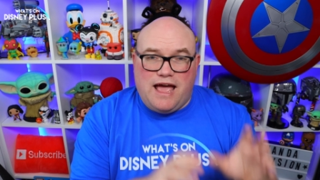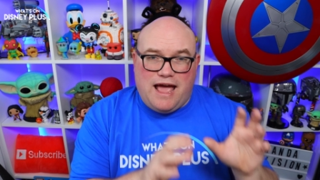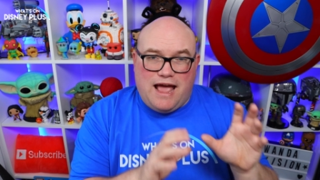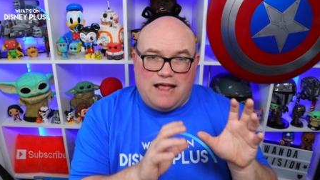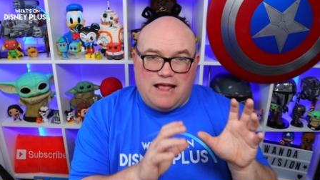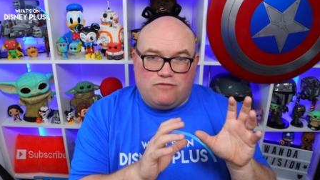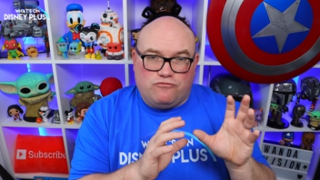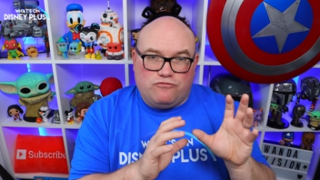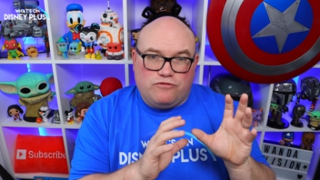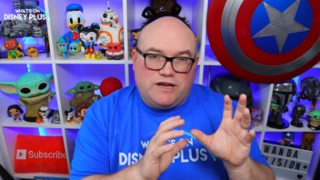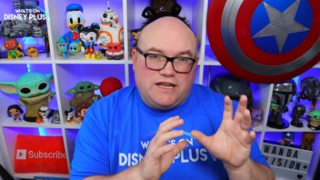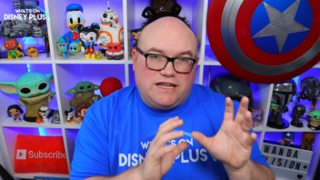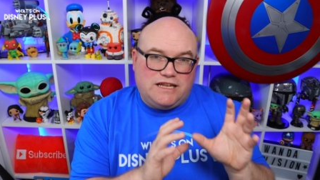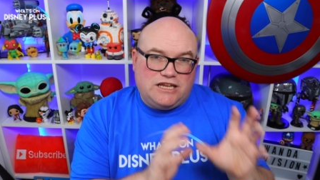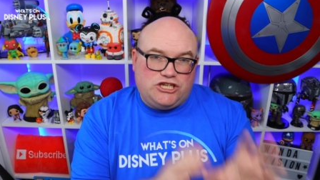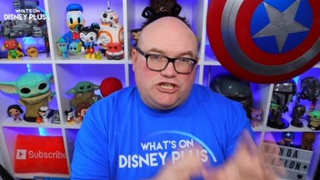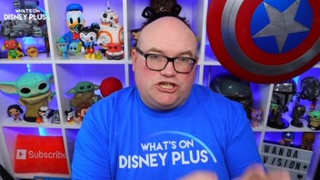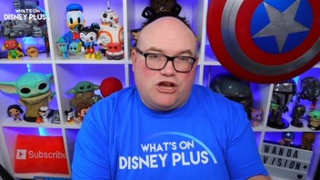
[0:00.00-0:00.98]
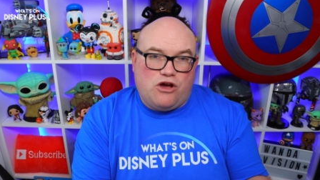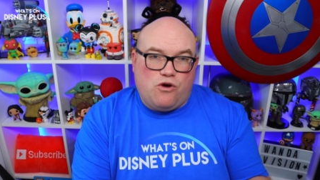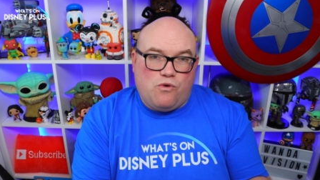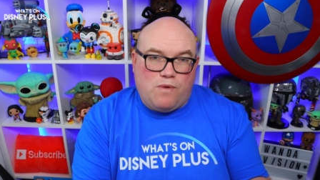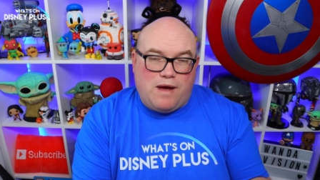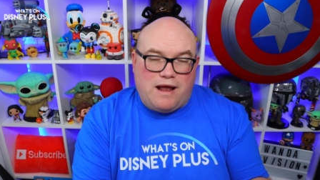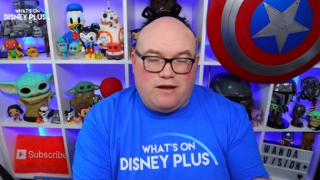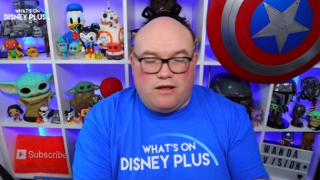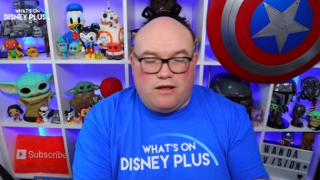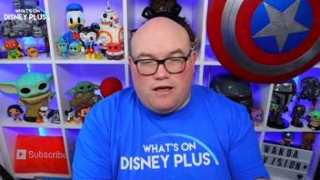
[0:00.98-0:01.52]
It really did show
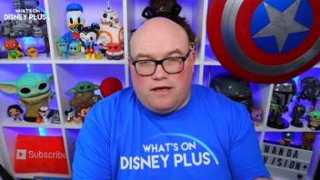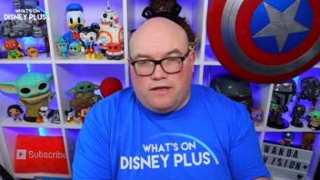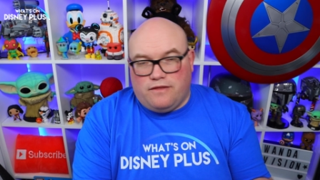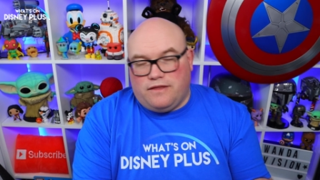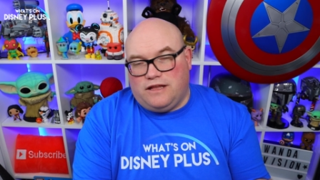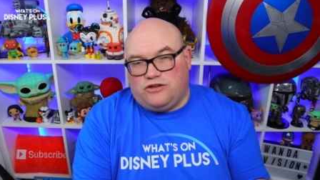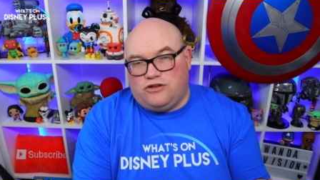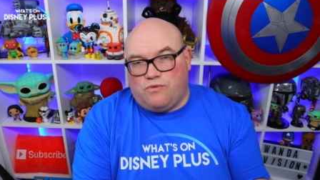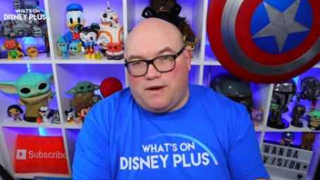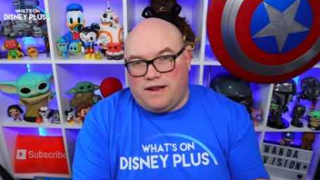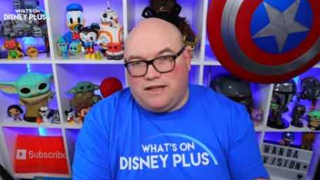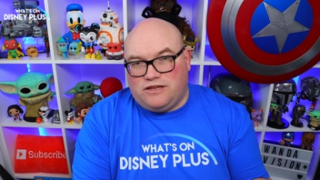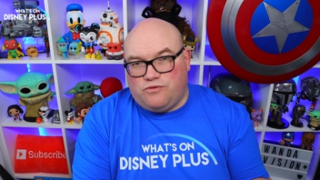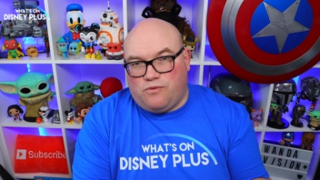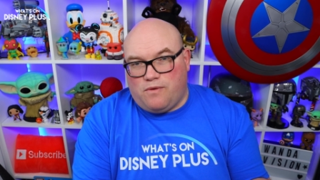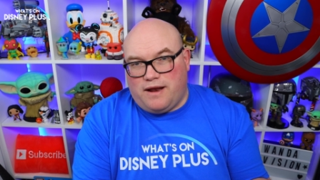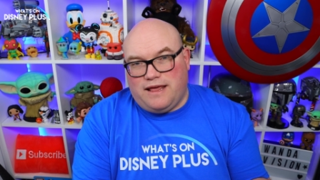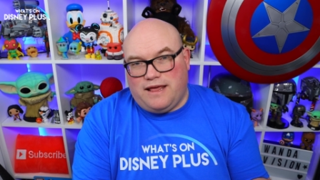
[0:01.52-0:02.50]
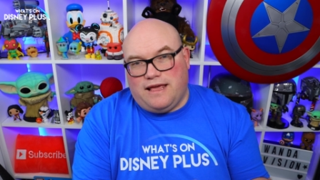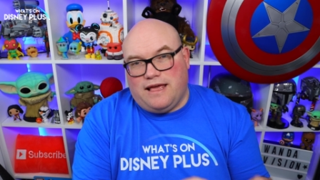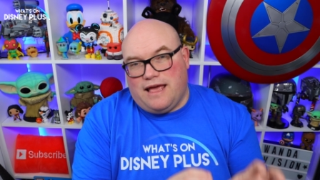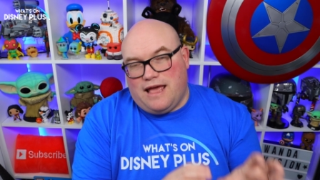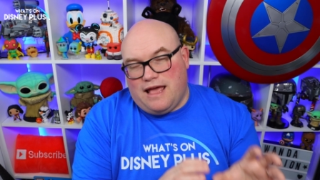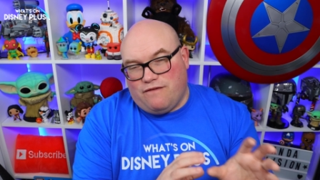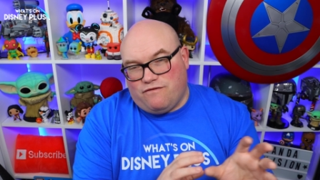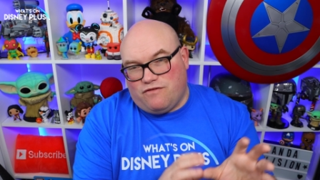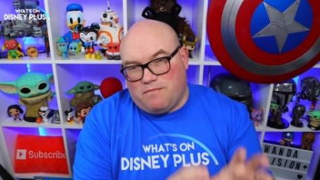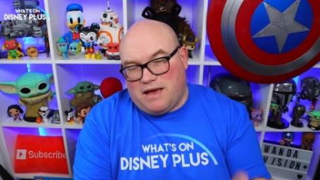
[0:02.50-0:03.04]
when the 2020
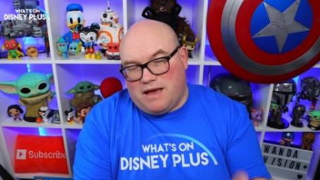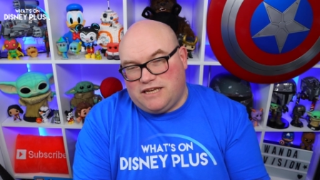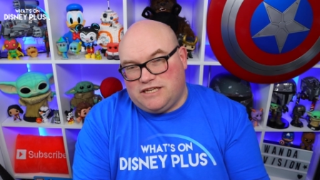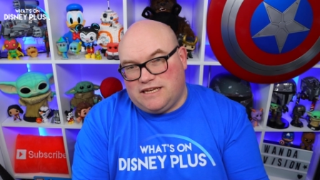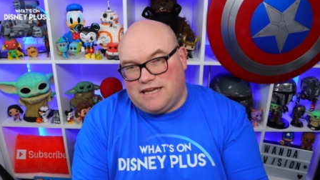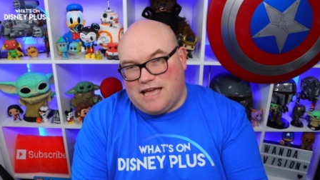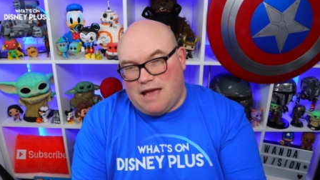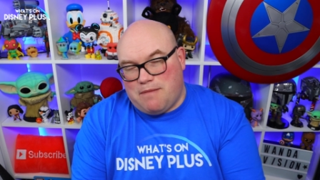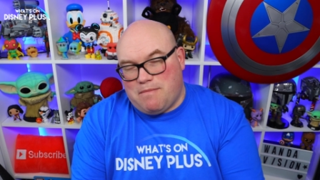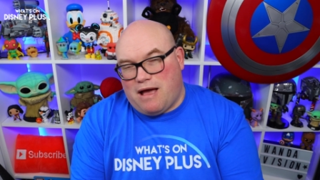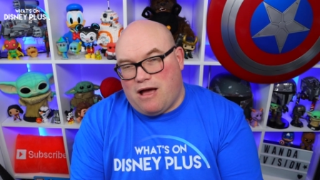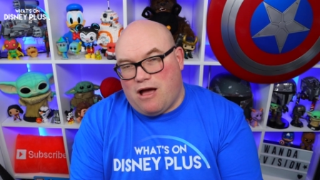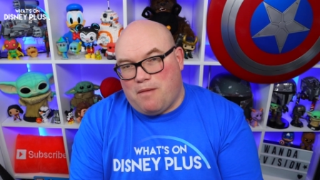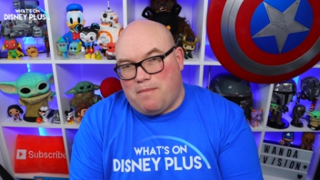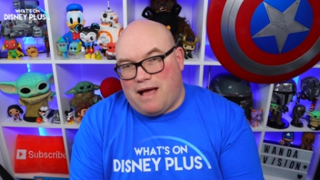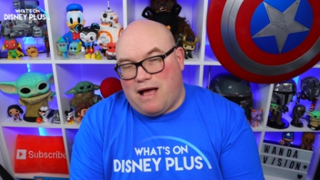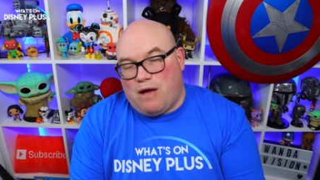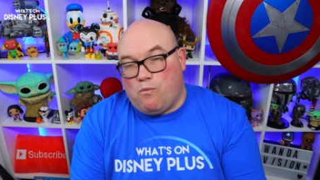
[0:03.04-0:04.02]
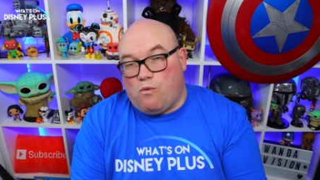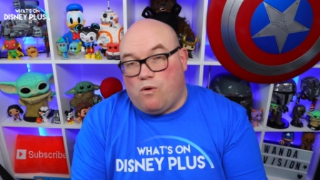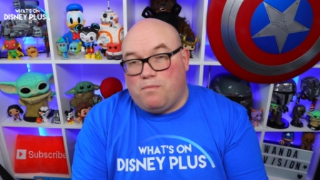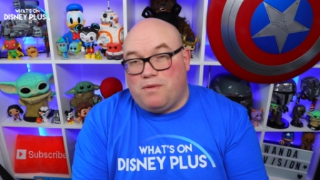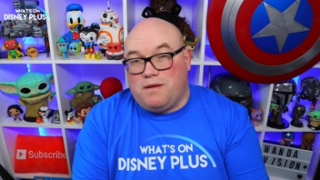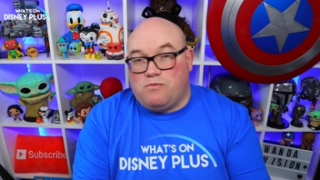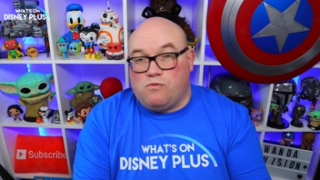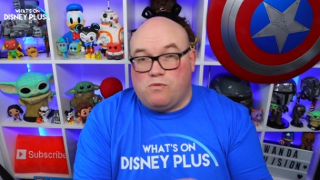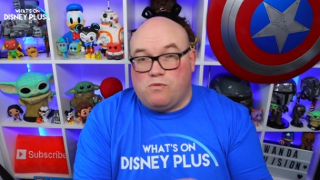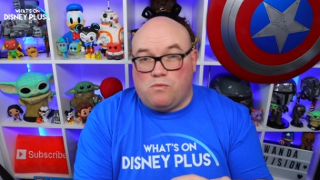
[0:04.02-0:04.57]
information came out about what
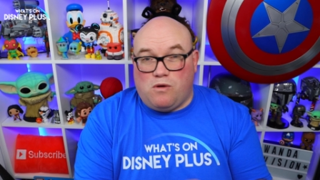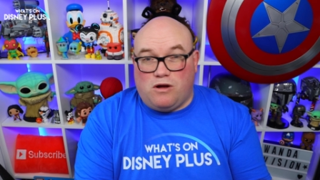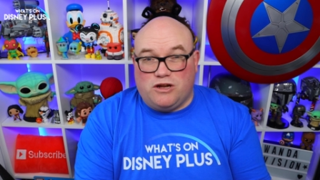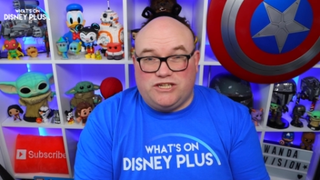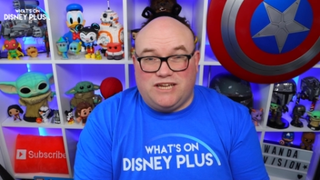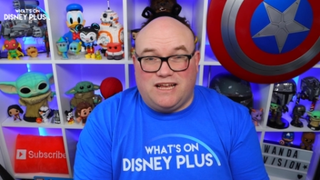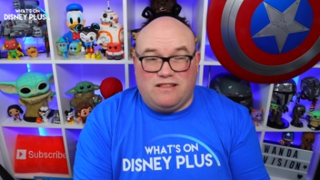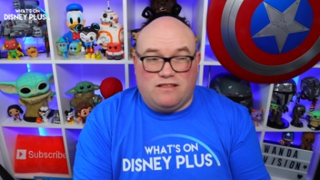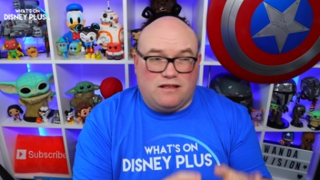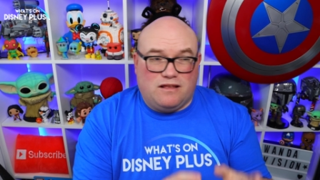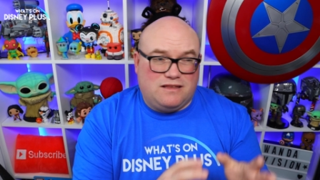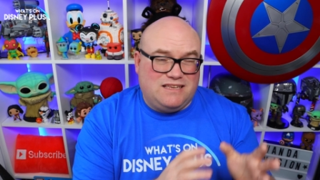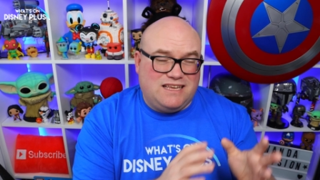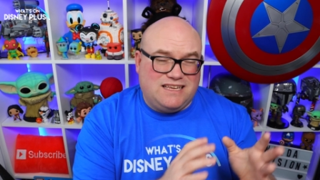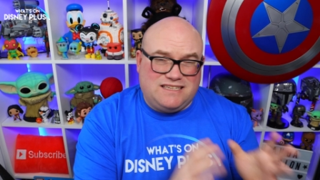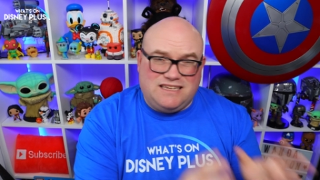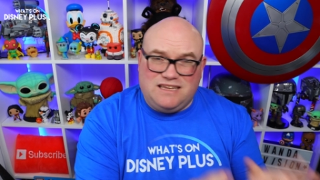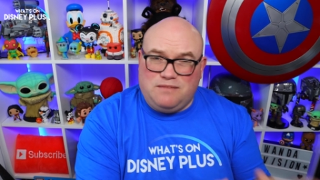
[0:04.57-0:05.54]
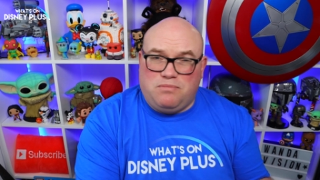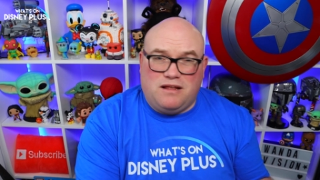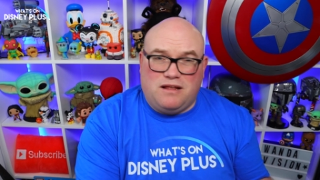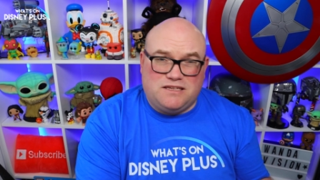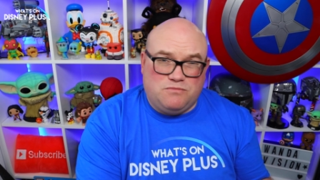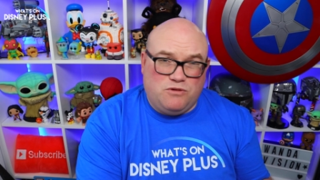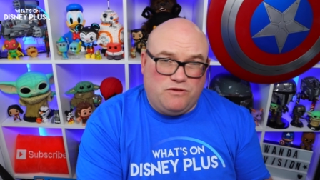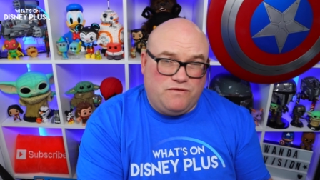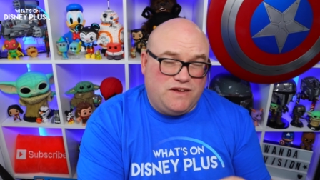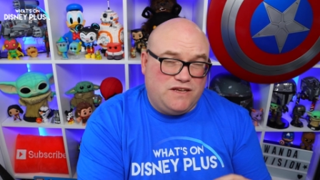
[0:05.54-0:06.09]
people were watching. The Disney
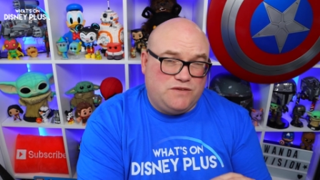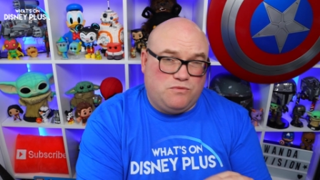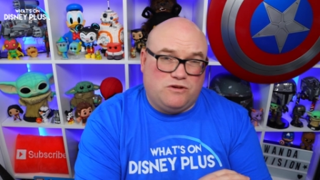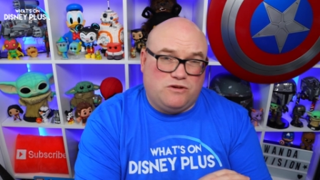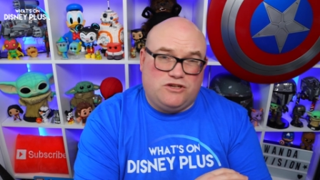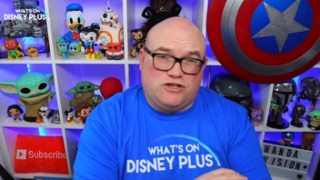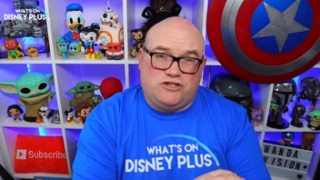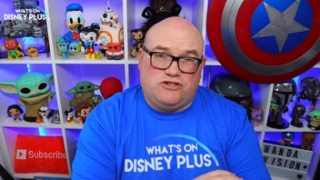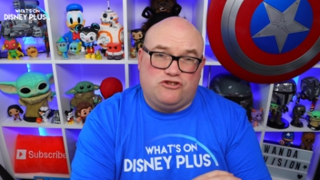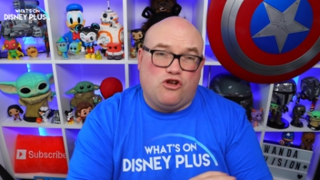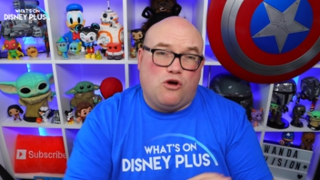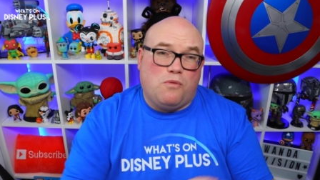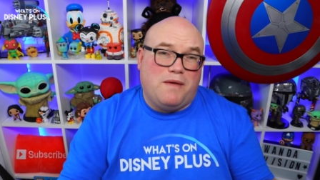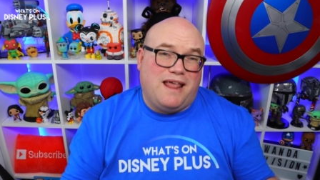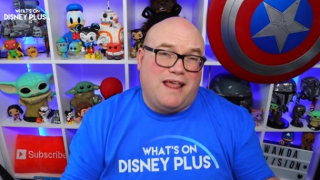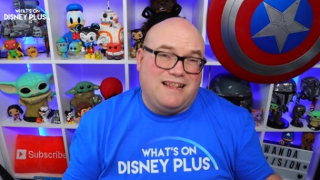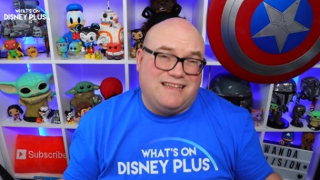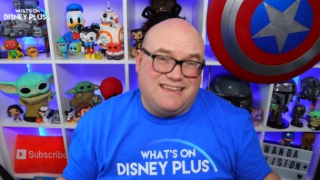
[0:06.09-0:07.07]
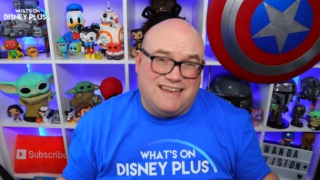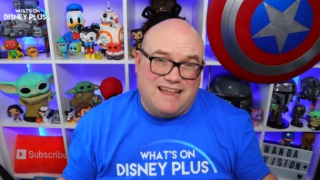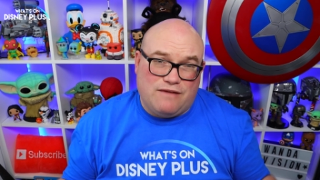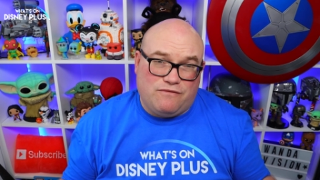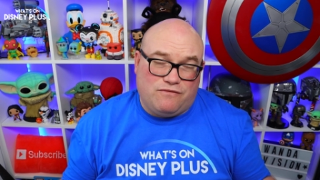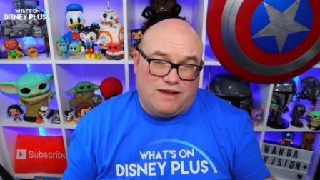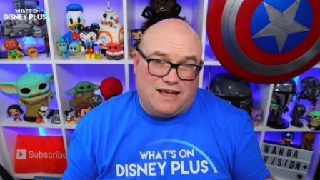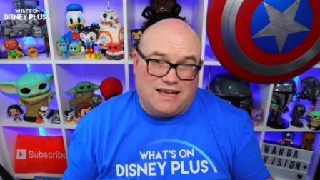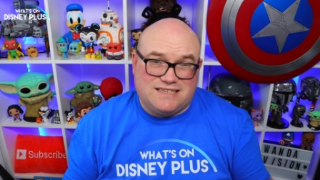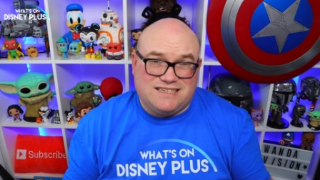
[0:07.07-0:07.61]
Plus movies were just dominating
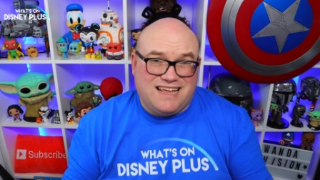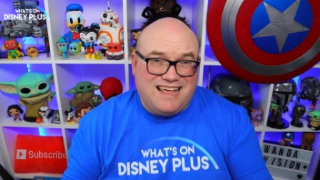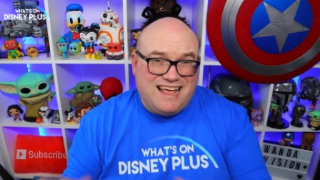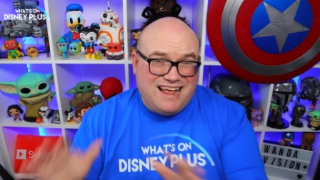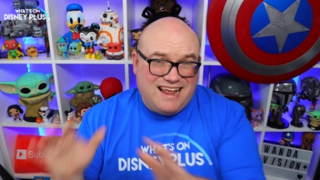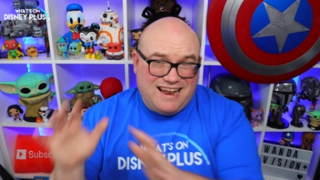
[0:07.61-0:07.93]
Netflix.